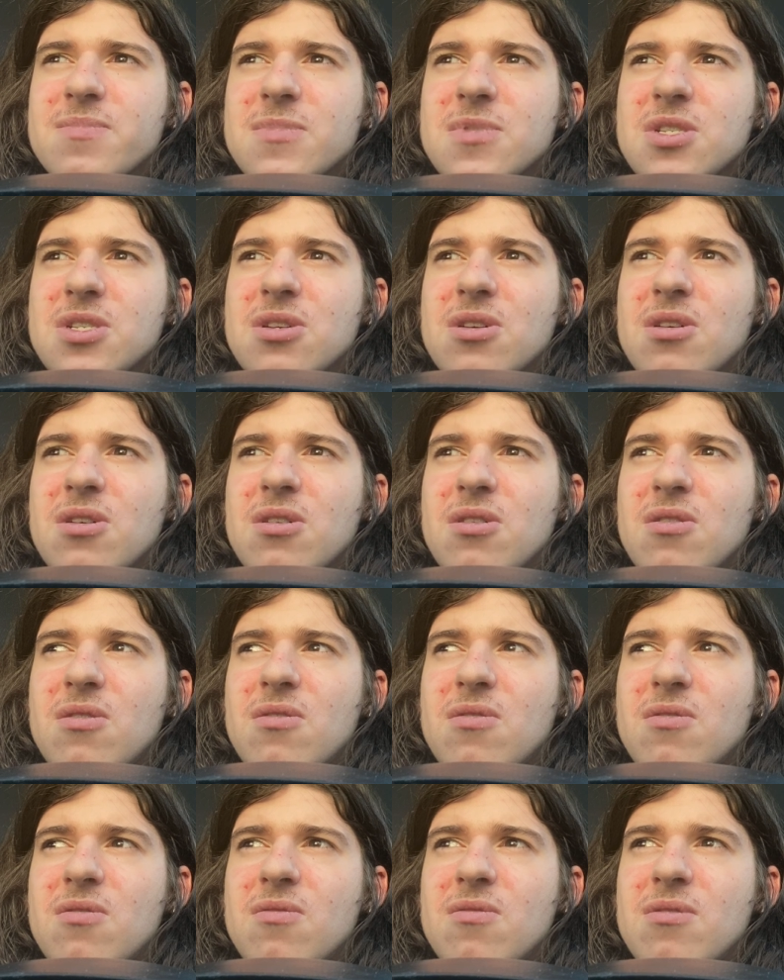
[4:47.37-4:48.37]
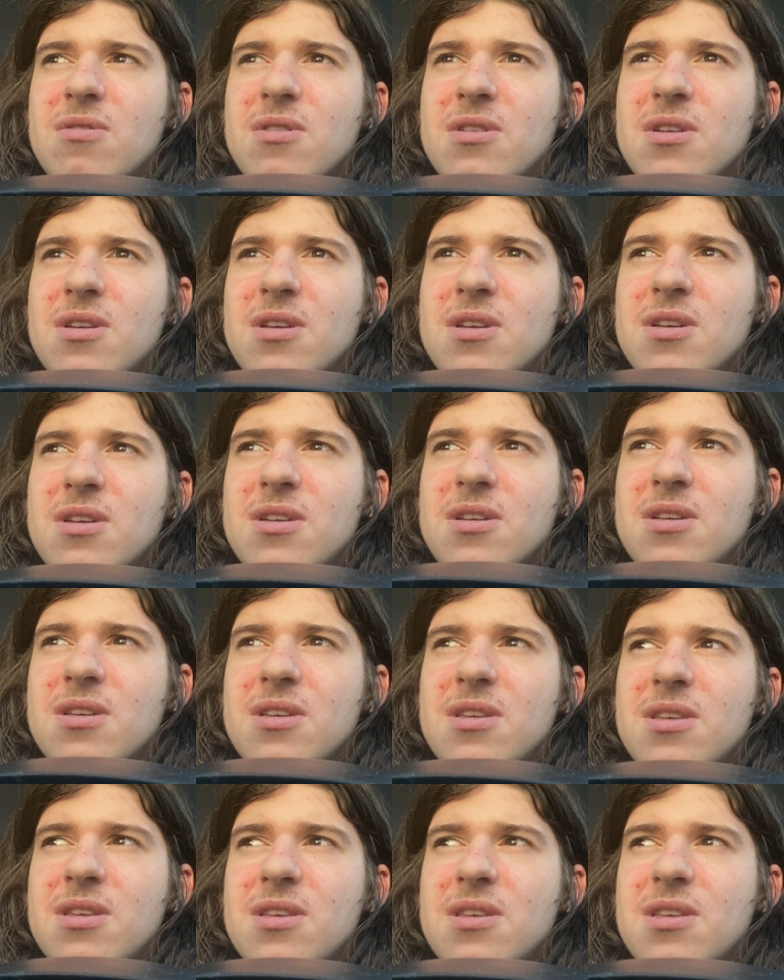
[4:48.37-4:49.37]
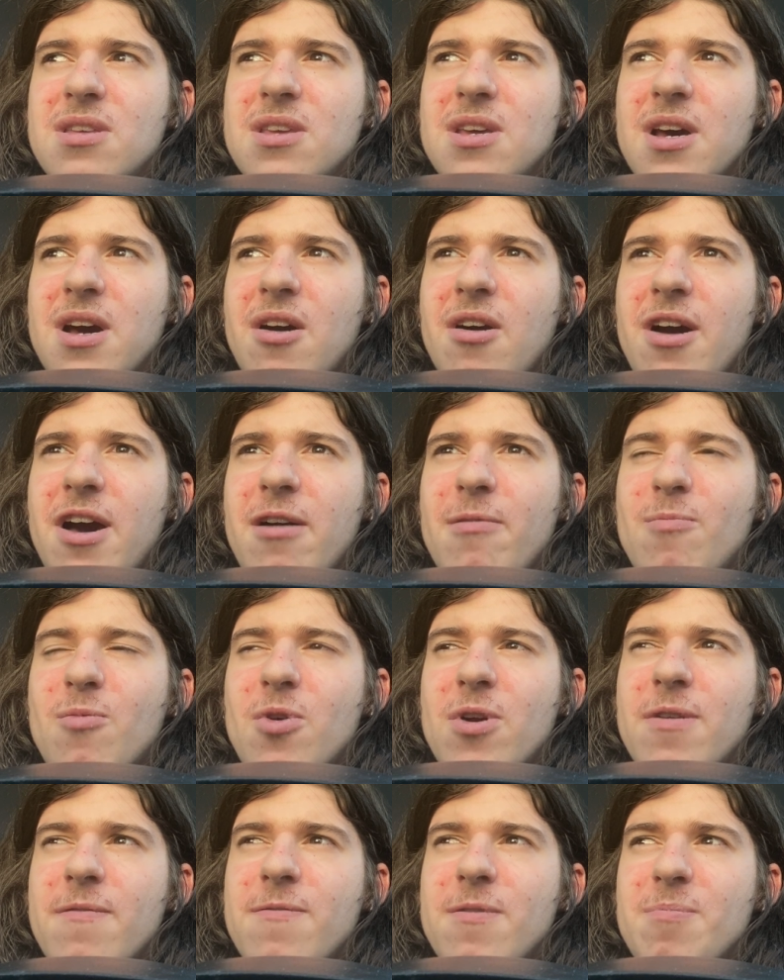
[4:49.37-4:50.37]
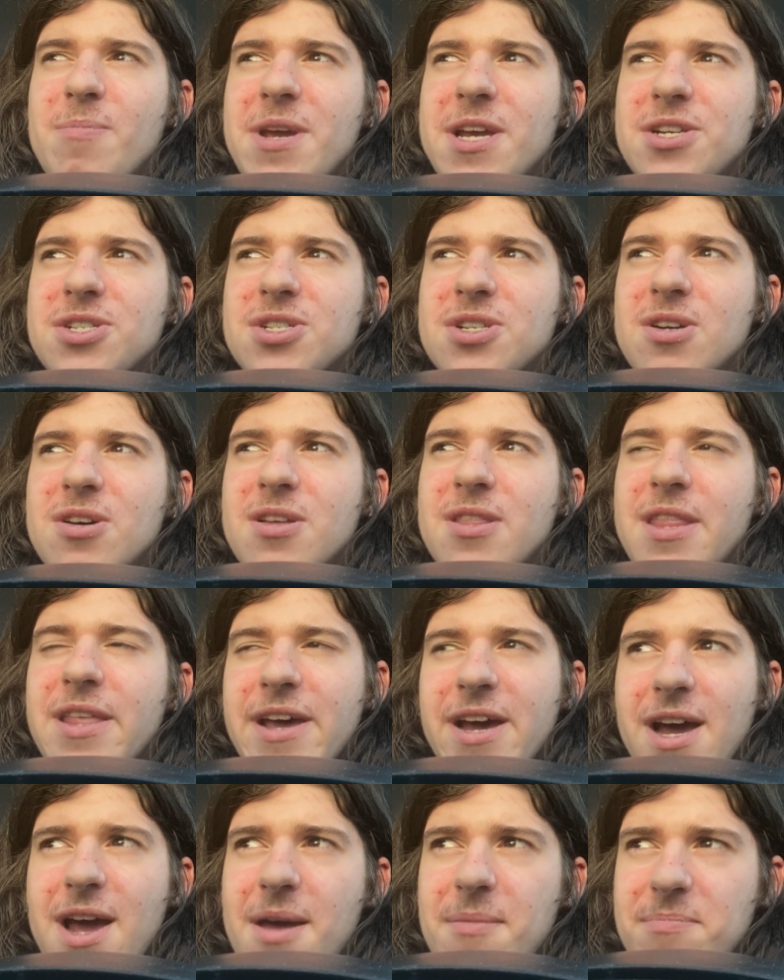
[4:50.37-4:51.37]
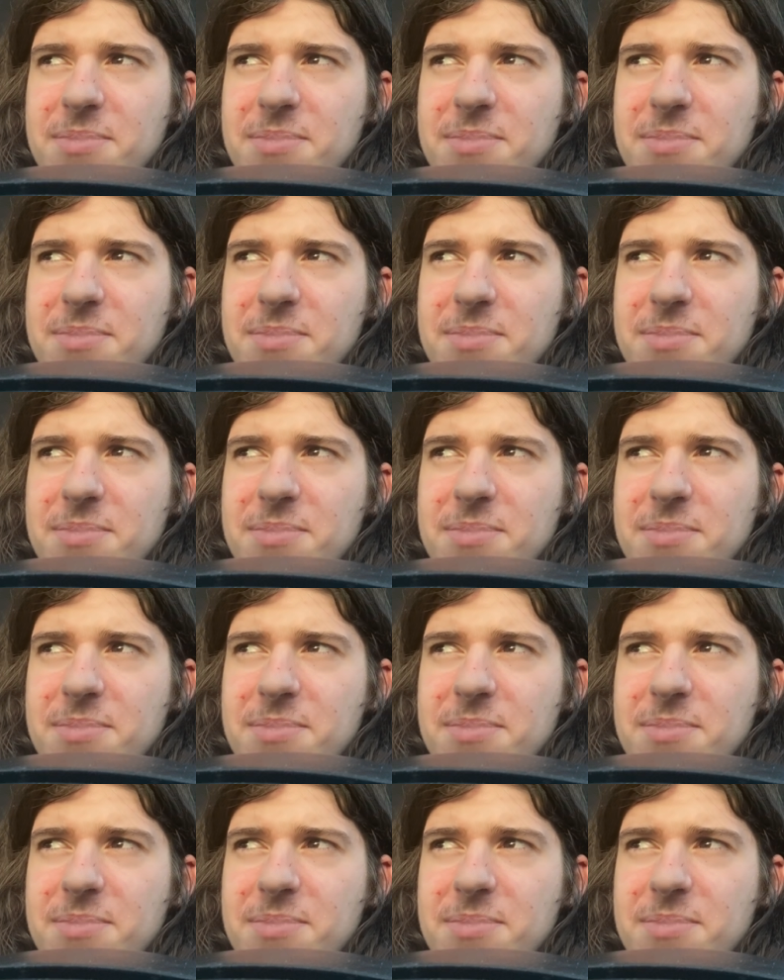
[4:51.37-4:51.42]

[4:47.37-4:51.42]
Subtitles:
So, yeah, I'll have more information on that.